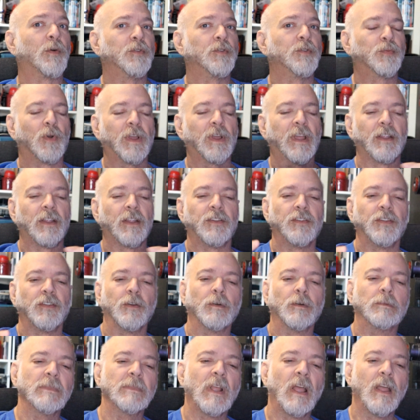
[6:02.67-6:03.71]
which we'll get
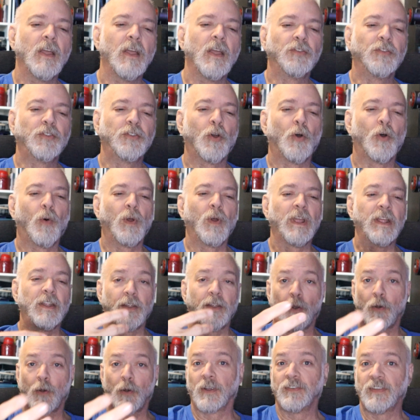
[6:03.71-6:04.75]
to. So in
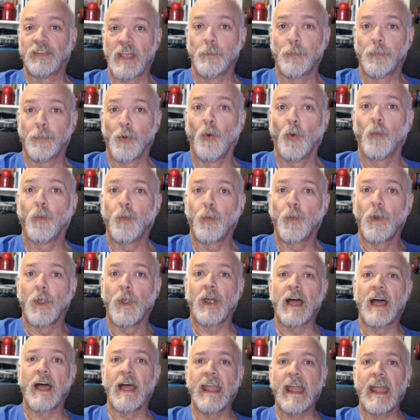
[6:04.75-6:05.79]
our example
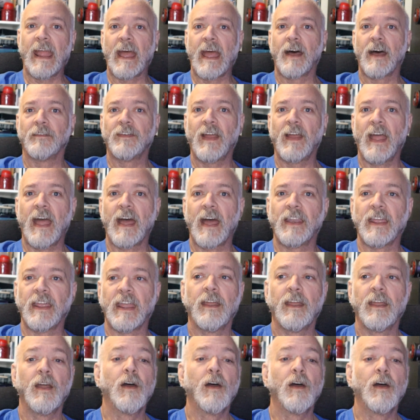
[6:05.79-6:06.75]
where I have had a